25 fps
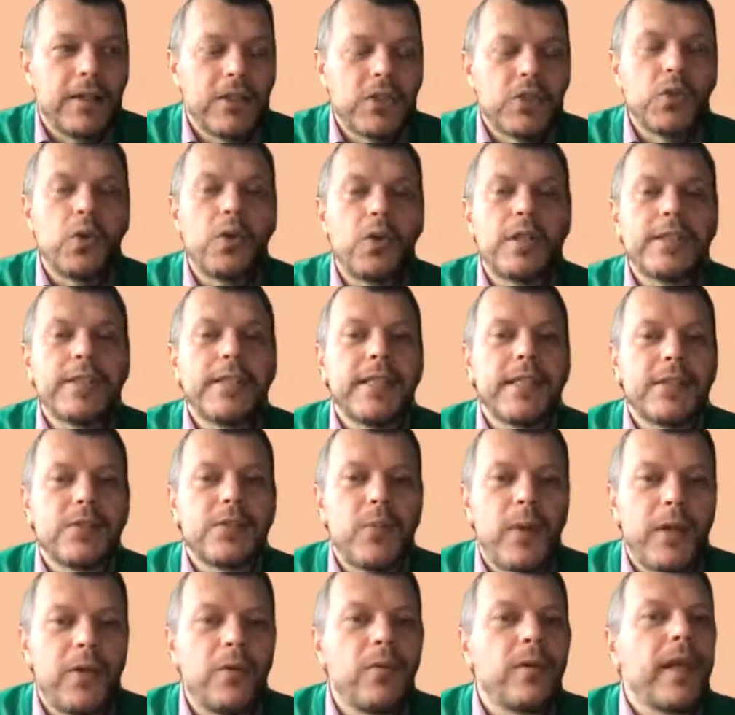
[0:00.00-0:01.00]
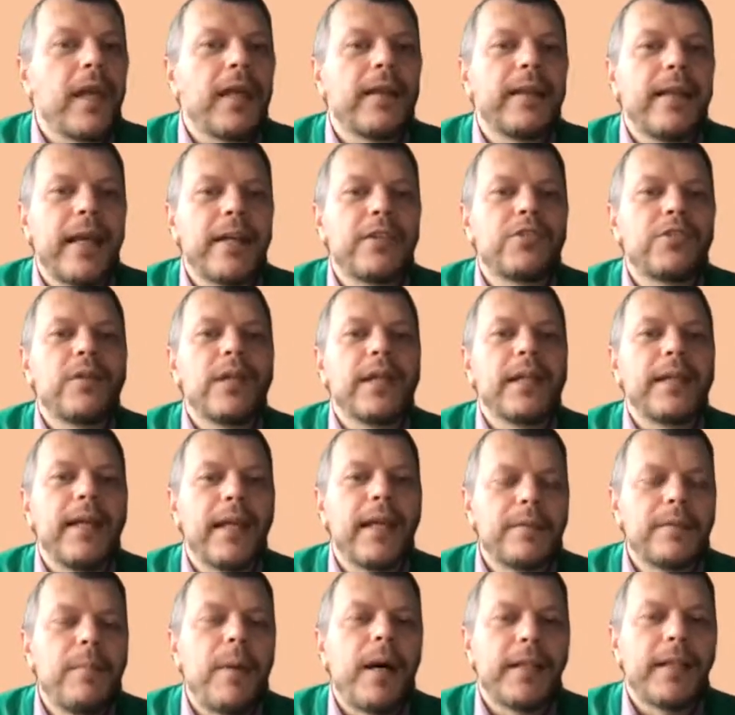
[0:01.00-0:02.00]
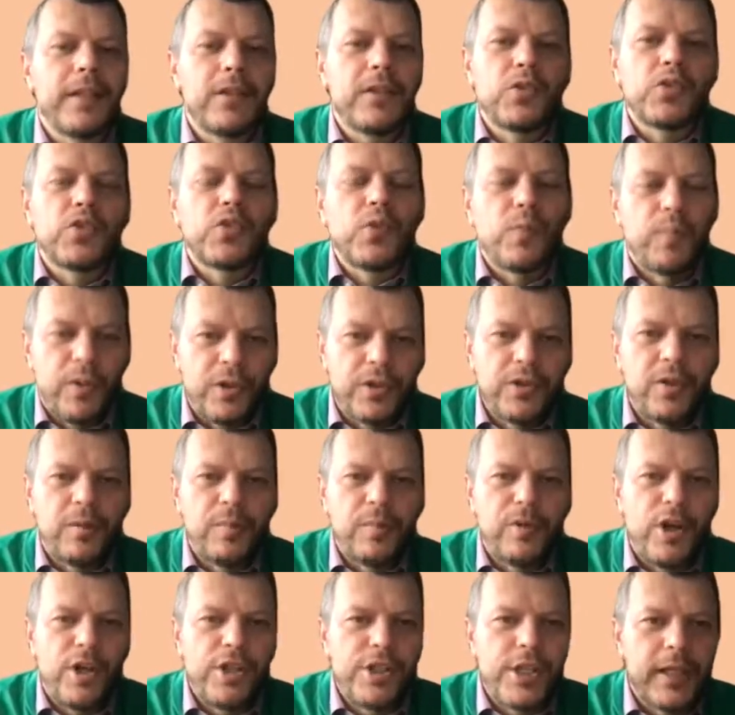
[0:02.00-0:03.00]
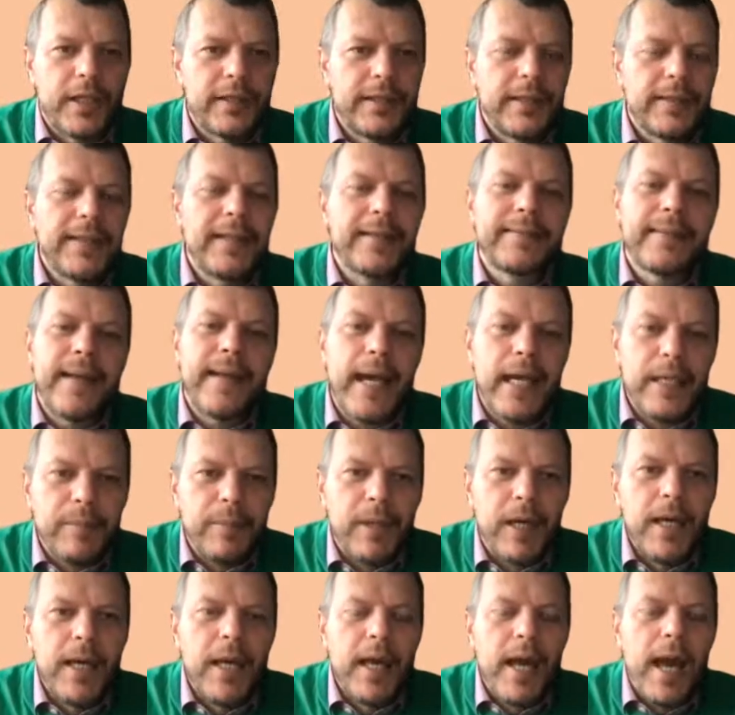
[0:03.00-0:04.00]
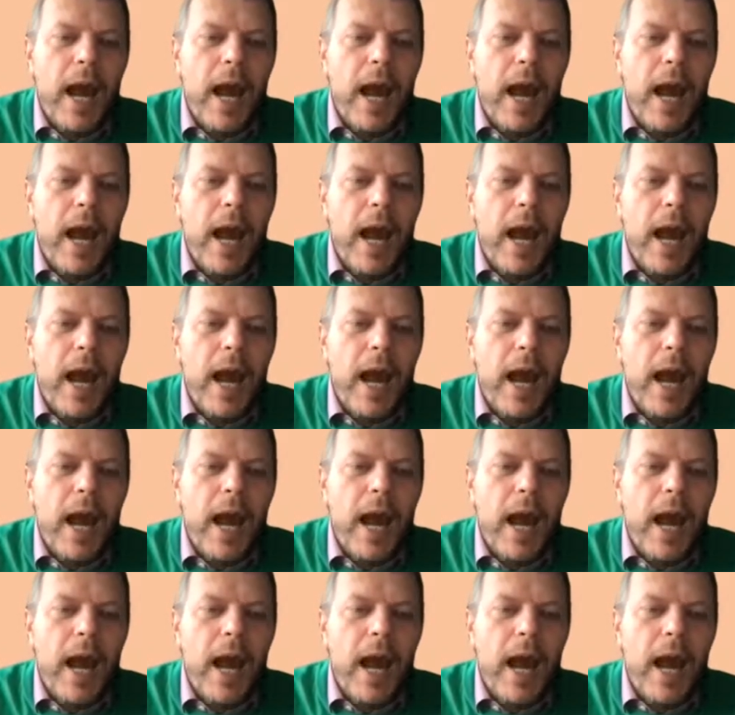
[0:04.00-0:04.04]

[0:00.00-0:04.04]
sources where you can actually get money to support your project? The time.